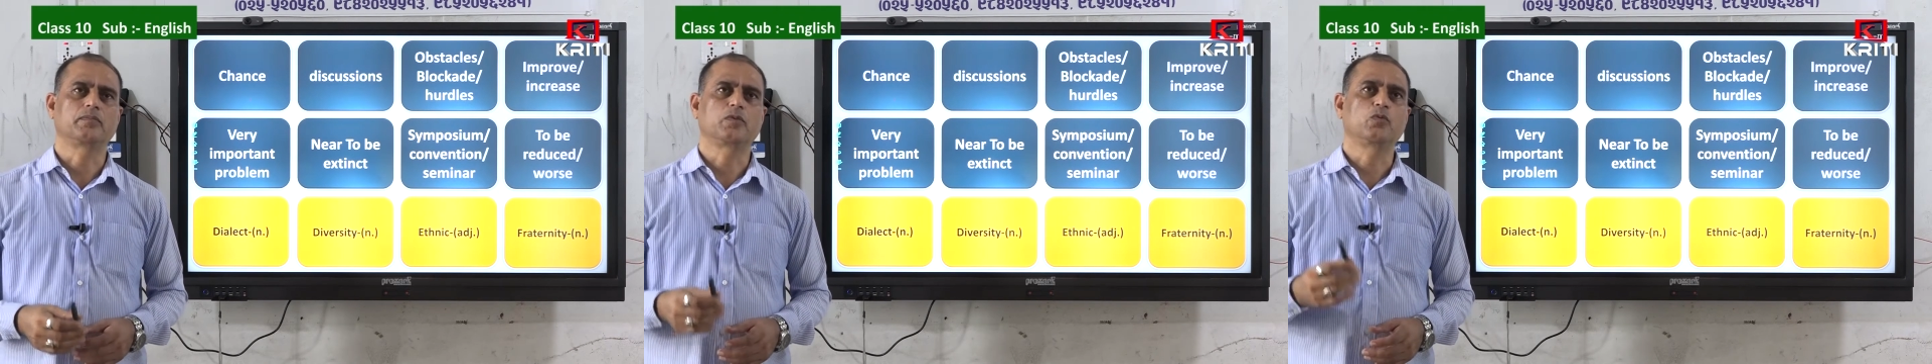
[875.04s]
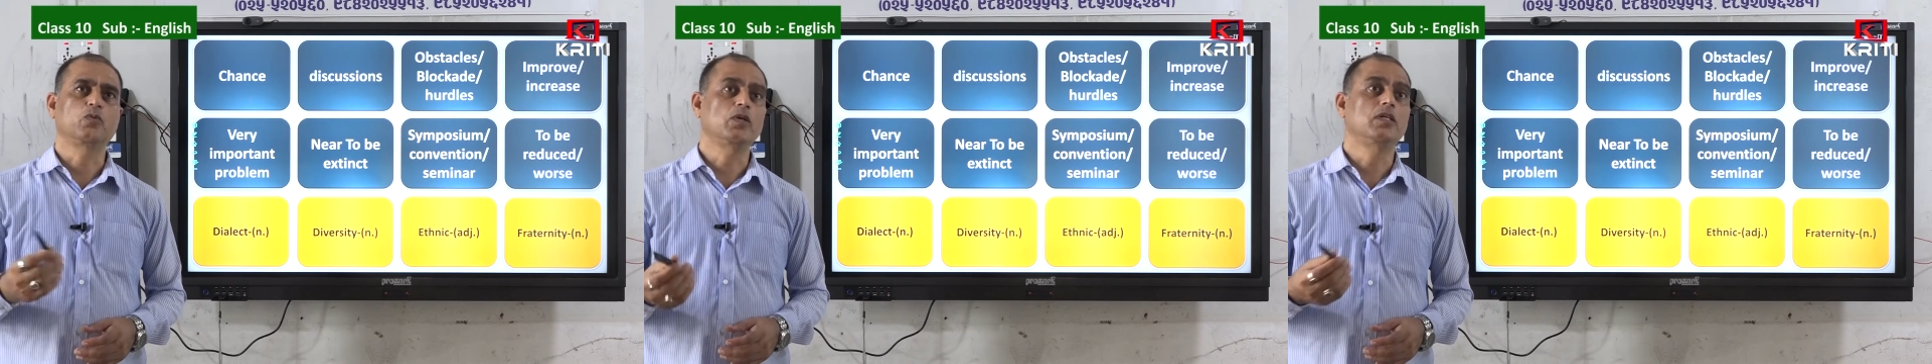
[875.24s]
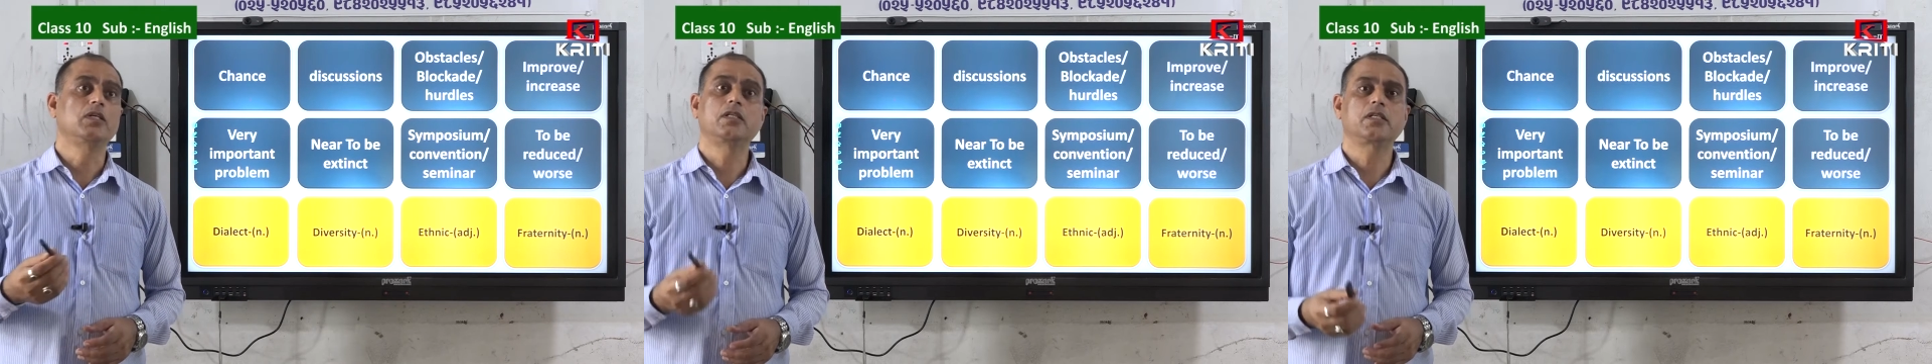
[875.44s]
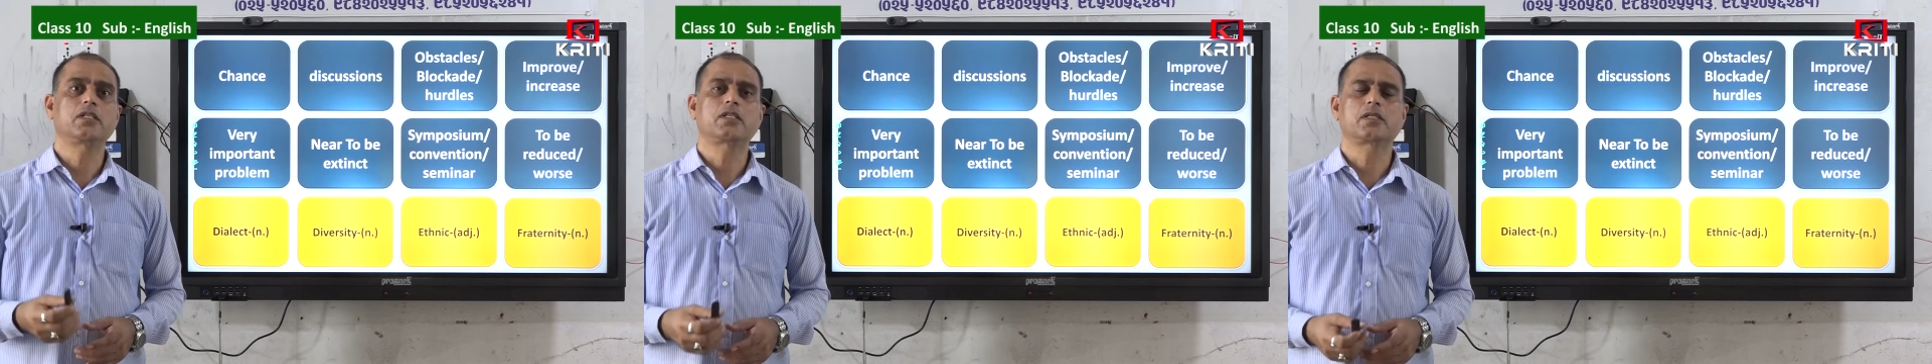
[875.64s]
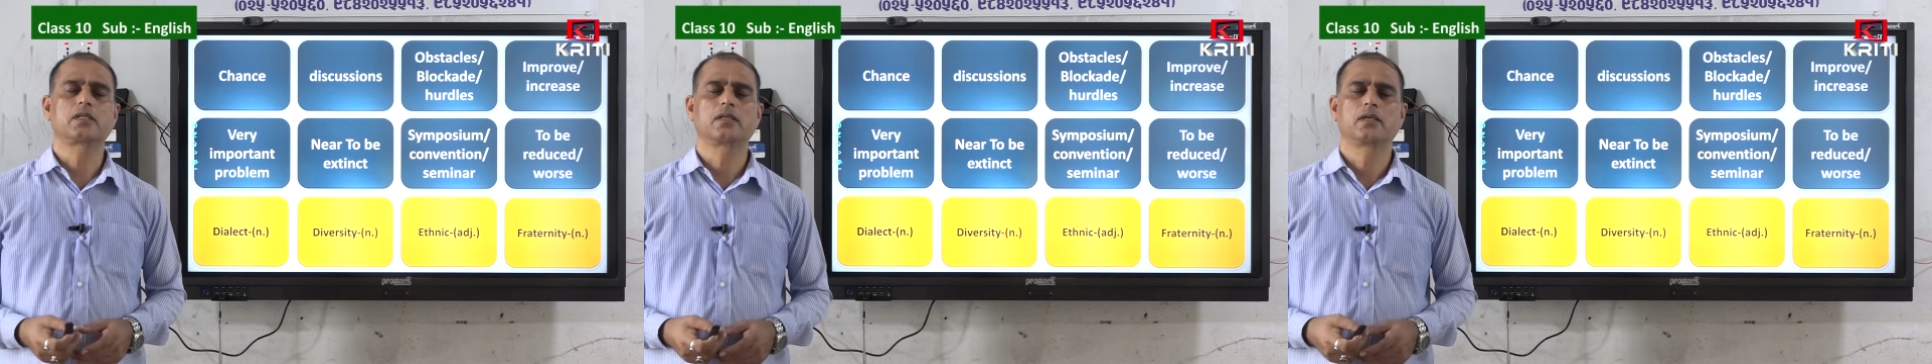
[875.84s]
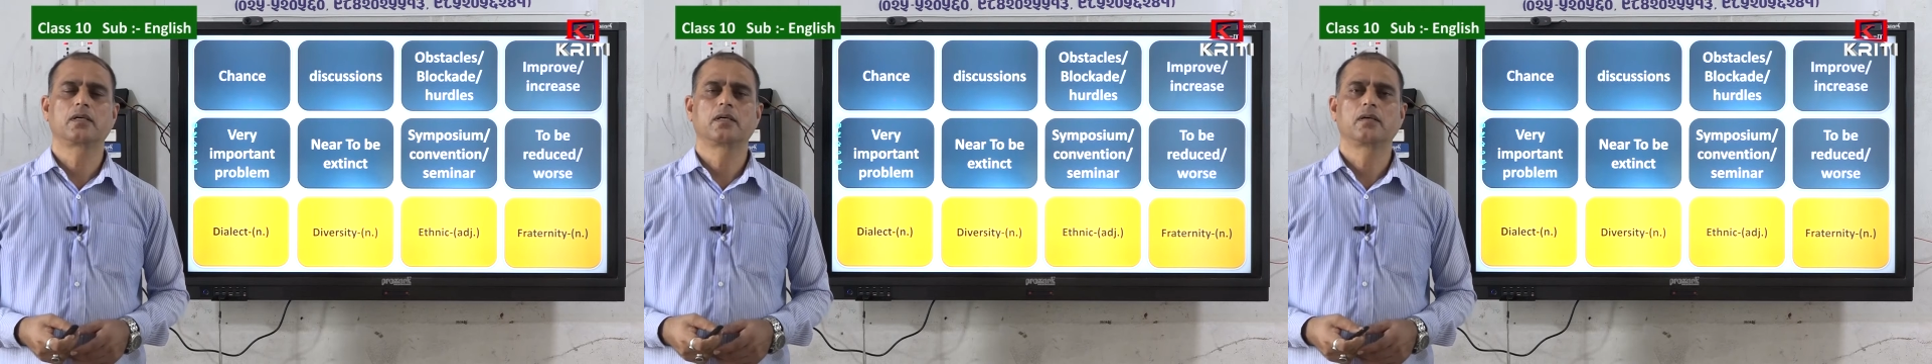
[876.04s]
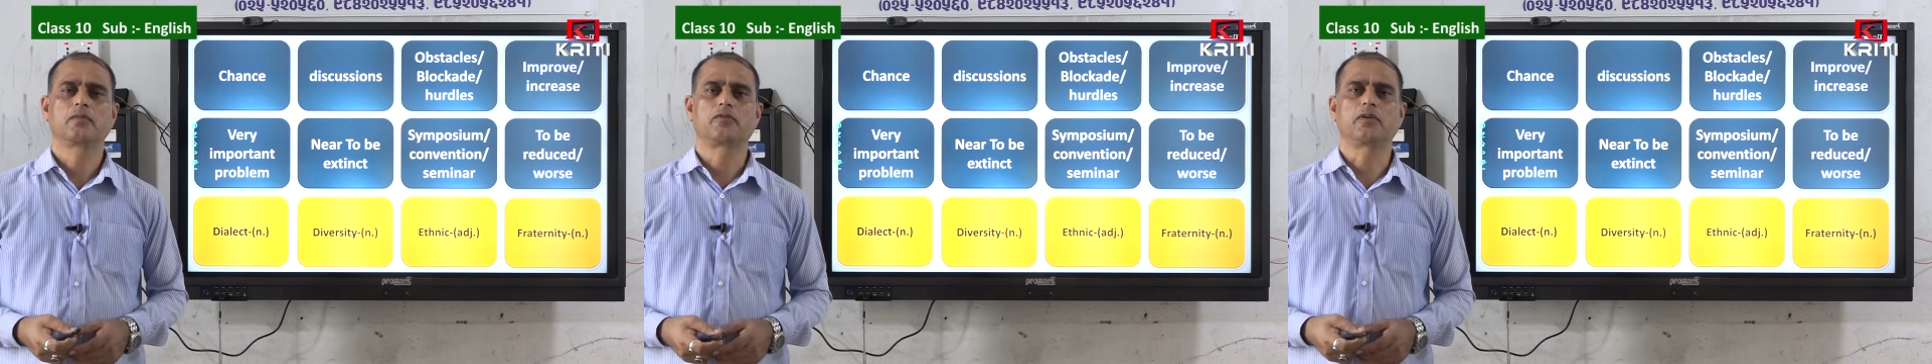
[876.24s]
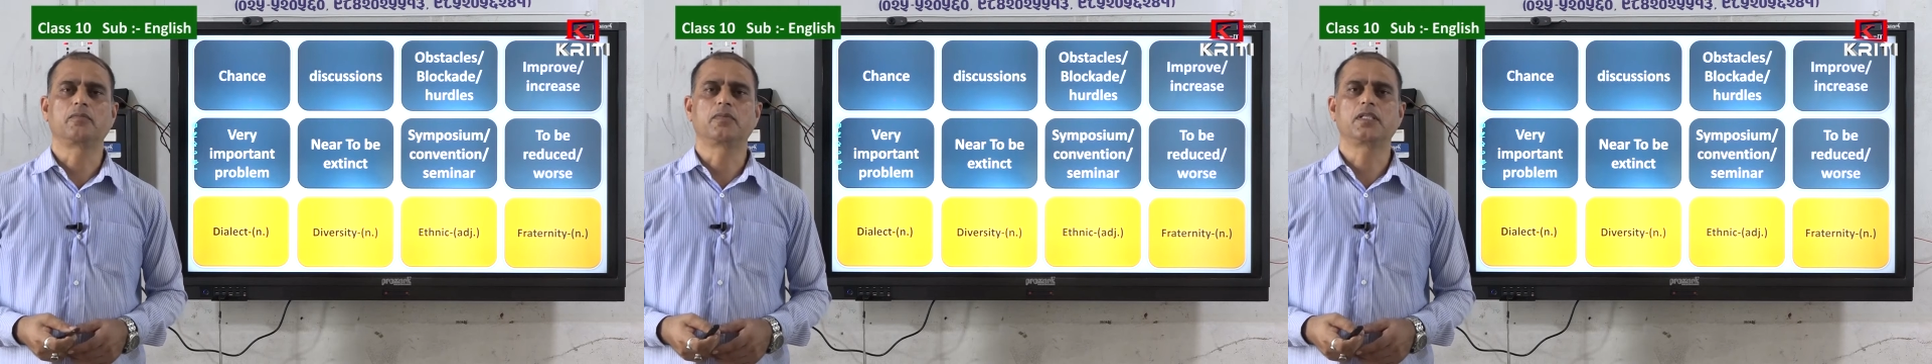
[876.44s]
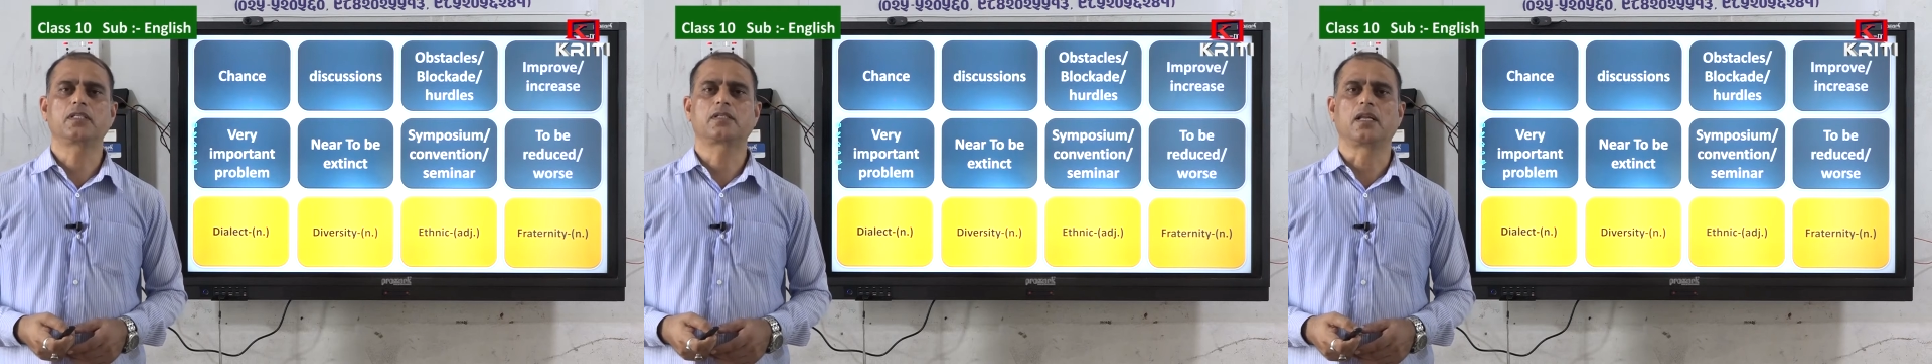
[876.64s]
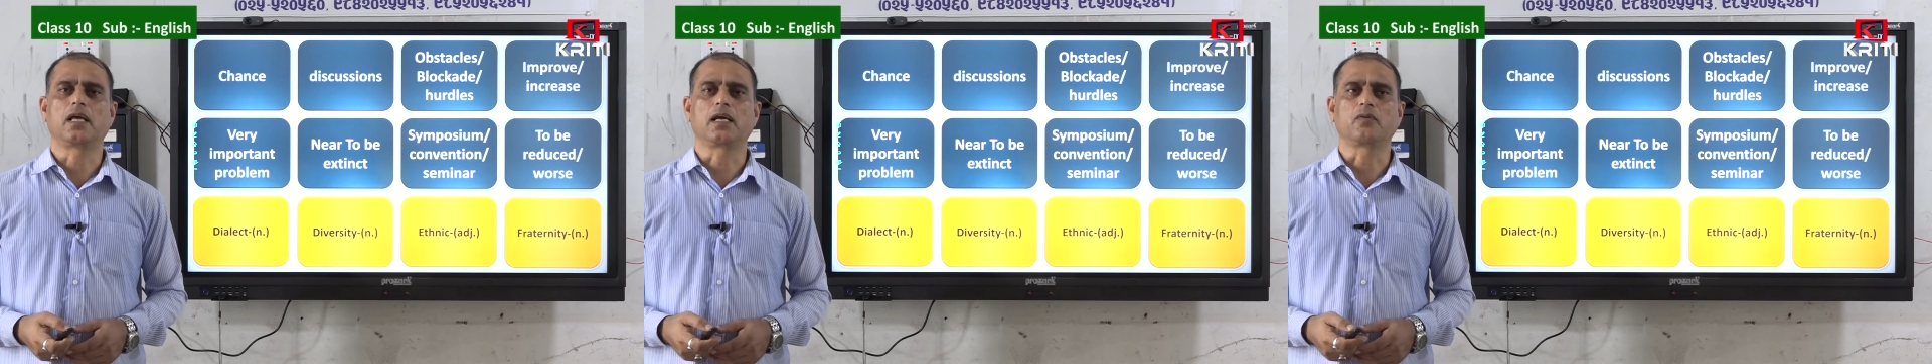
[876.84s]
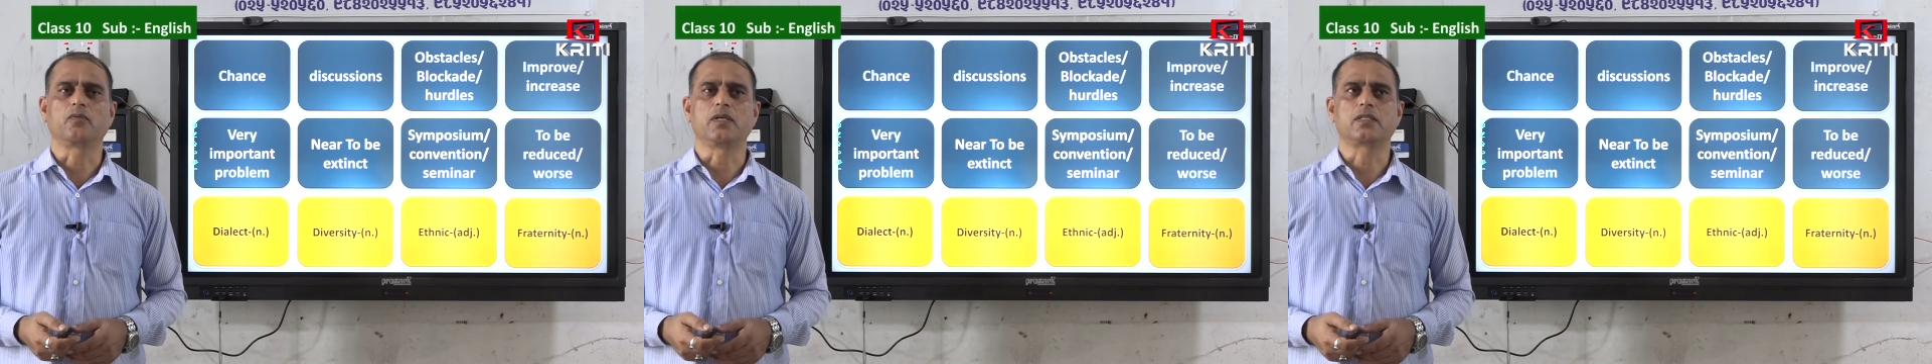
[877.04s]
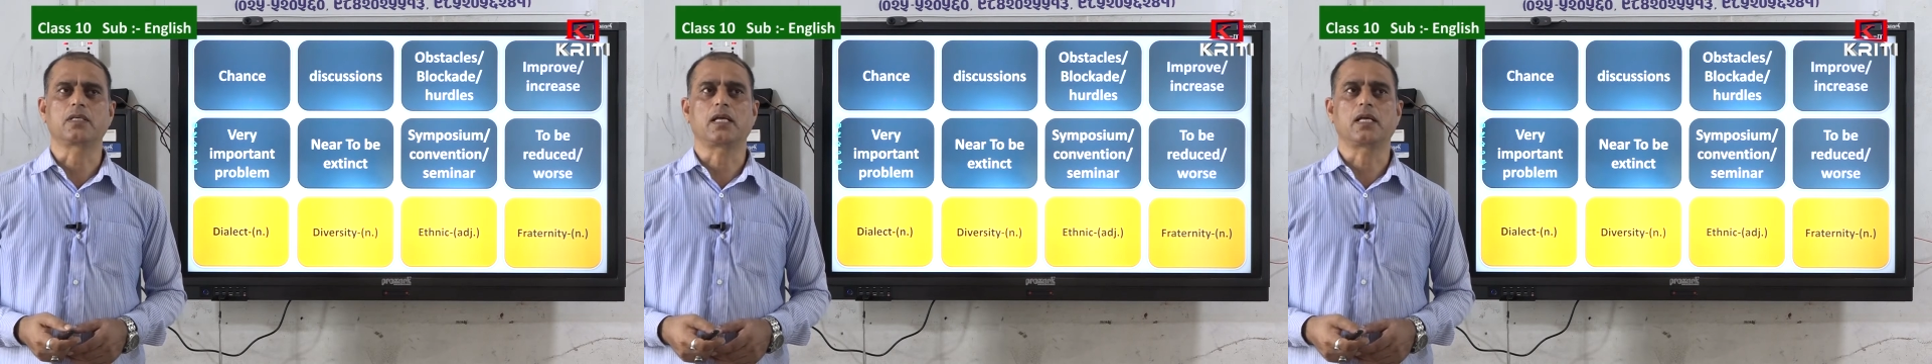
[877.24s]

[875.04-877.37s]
words from this language,